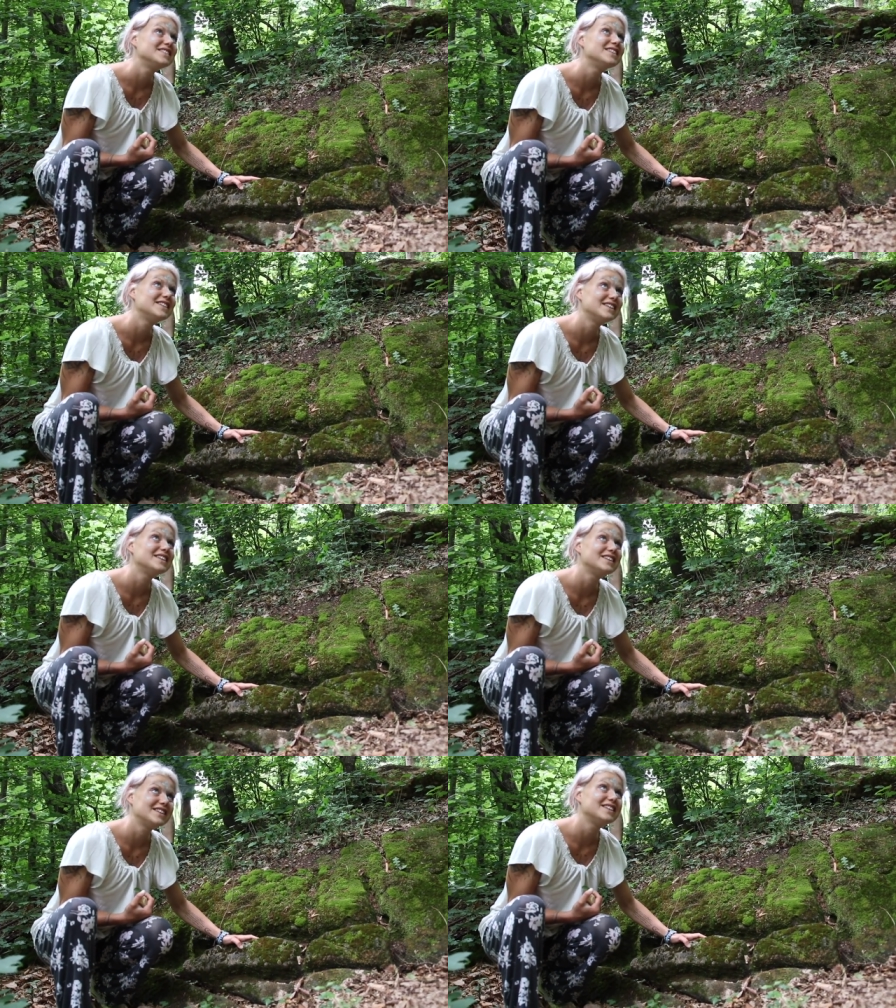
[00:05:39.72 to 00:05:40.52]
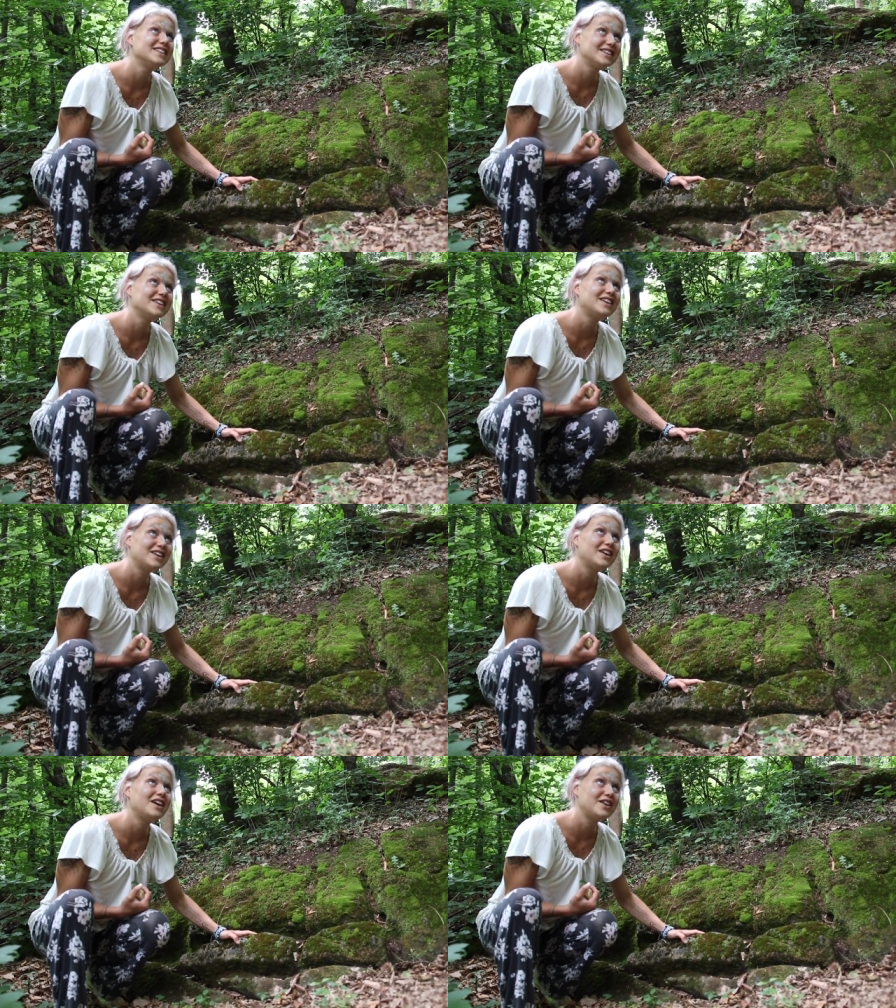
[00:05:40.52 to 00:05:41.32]
pyramid and
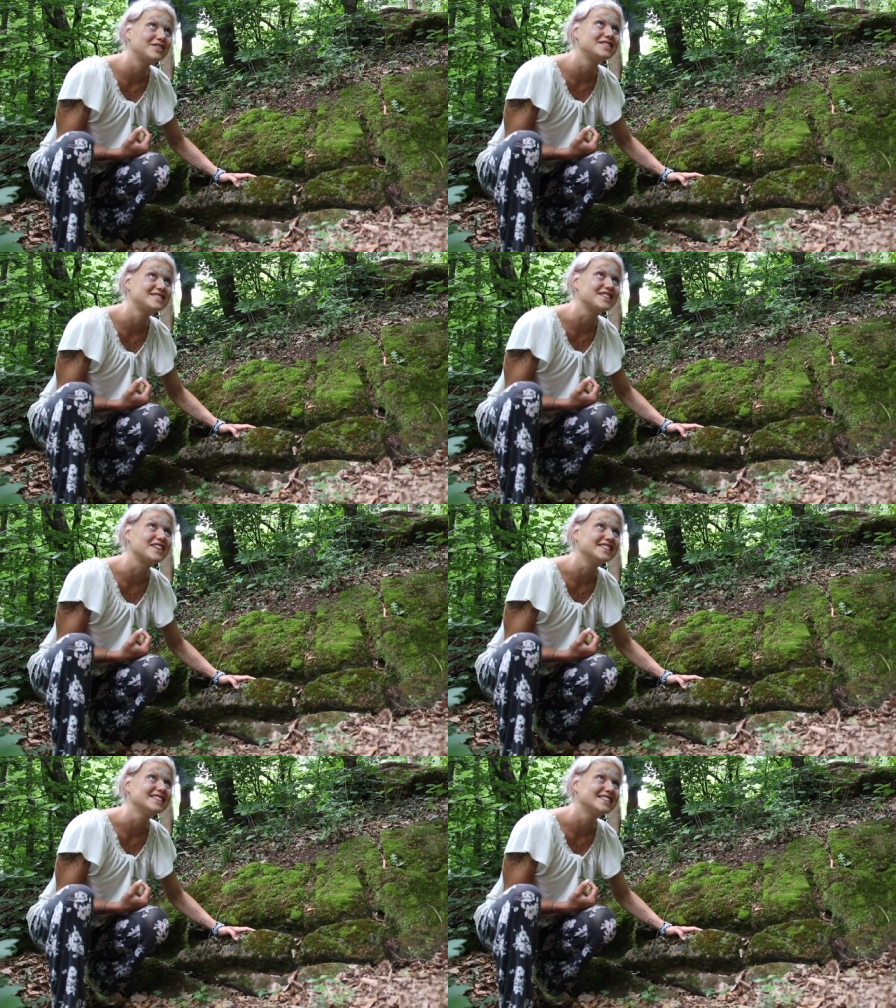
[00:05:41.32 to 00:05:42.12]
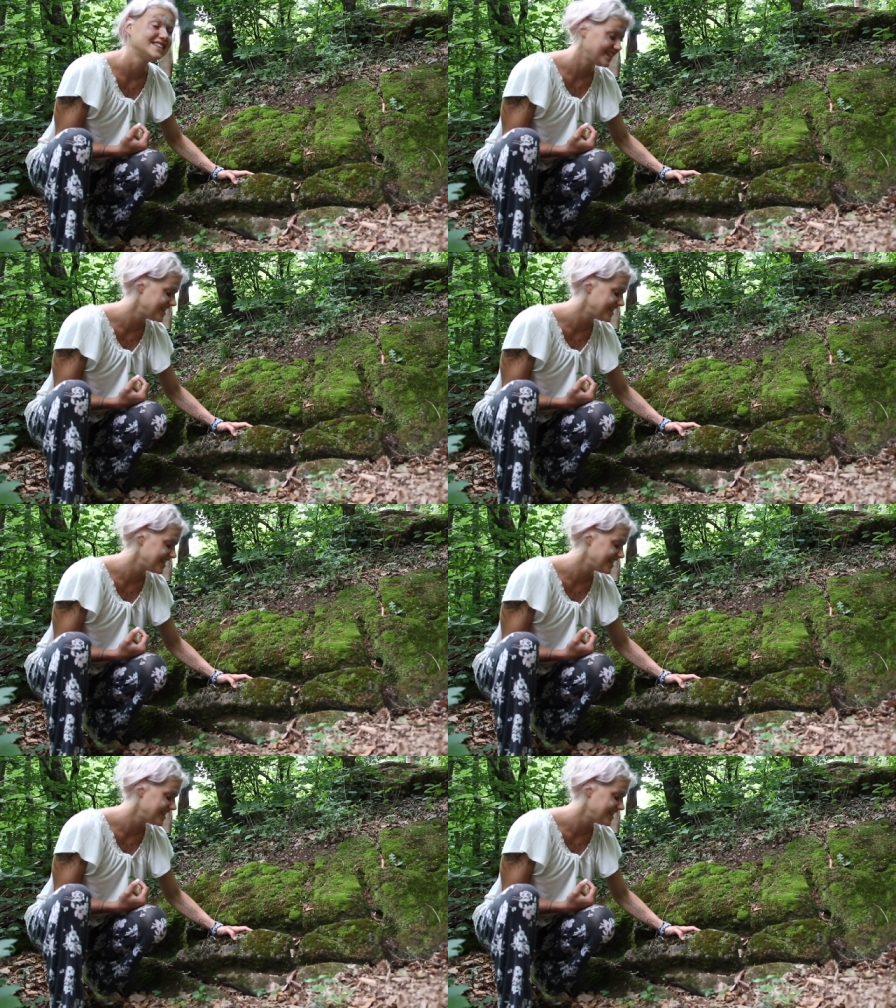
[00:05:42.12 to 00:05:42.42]
on the sun. Yeah.